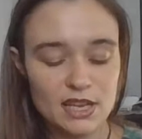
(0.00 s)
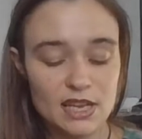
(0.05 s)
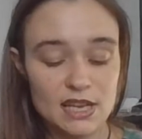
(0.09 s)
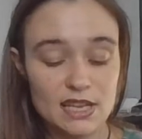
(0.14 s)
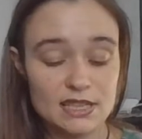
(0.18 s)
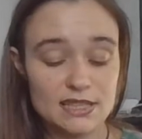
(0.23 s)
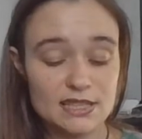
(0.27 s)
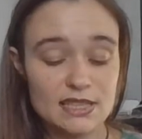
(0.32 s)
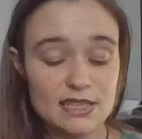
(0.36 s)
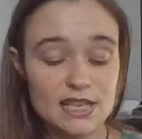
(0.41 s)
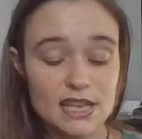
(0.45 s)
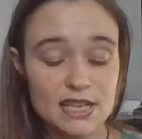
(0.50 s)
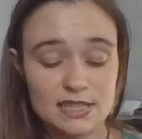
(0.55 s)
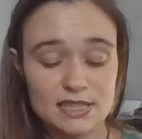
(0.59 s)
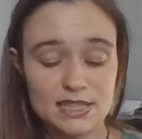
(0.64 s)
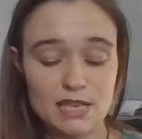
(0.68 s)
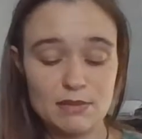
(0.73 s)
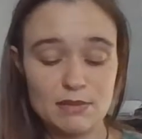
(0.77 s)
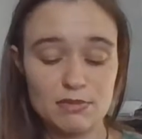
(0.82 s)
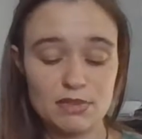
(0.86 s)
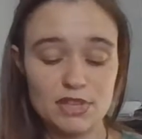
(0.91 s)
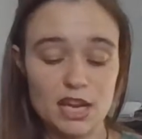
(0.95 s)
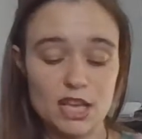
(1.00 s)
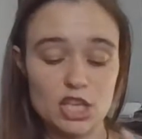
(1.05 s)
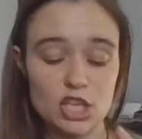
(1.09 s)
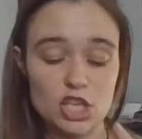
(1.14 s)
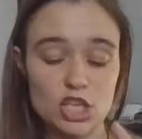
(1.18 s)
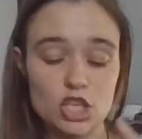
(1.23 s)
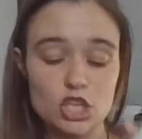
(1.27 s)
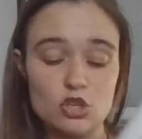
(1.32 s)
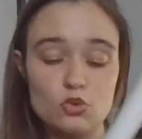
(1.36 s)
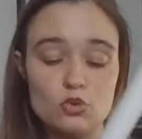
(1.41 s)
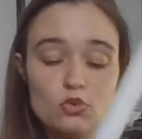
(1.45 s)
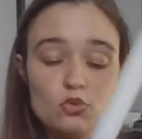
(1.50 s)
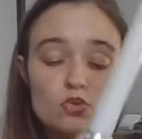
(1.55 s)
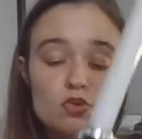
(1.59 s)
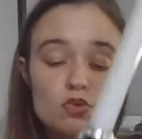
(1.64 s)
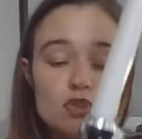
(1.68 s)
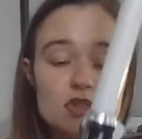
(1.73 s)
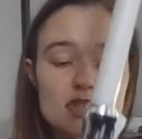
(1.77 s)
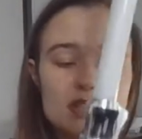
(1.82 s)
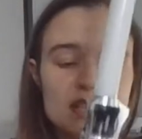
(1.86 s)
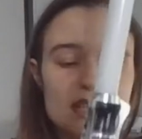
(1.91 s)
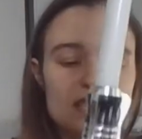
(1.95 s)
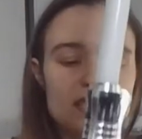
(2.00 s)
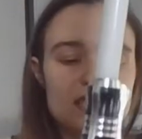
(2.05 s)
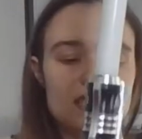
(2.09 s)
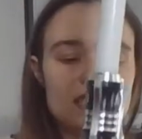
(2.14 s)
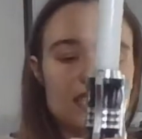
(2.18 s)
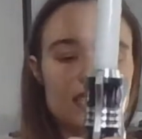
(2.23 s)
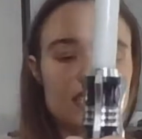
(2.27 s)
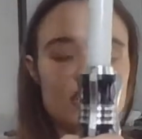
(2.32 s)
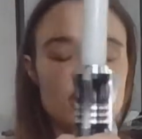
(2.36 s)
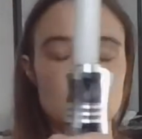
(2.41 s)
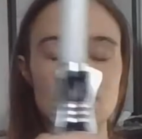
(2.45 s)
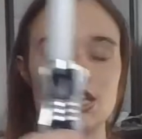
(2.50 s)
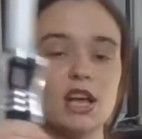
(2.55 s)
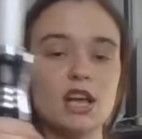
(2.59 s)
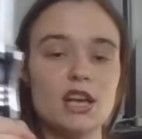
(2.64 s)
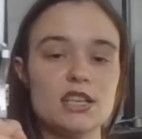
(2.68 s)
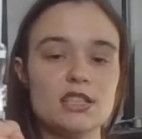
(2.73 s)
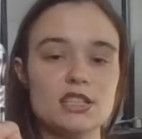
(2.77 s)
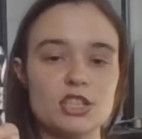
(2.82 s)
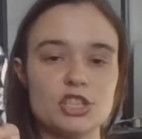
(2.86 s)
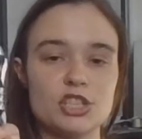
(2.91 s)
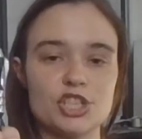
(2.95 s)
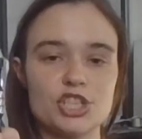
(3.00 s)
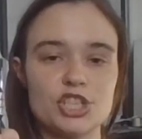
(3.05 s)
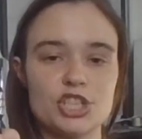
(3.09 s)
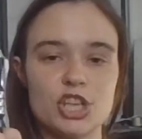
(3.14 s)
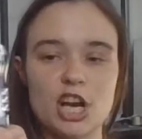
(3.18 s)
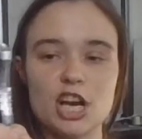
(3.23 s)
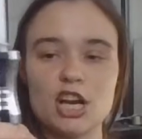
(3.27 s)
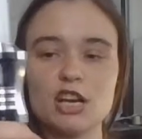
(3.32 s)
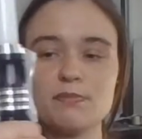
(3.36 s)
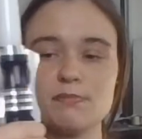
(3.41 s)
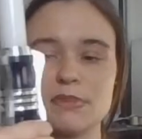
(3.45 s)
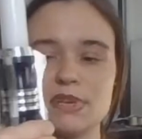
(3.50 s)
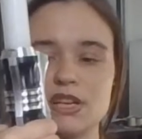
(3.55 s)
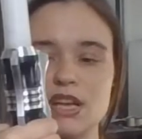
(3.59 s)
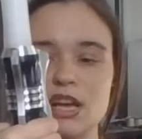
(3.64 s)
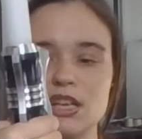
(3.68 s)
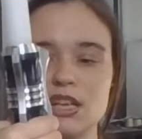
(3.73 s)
It's not a saber that I use because these claws are sharp and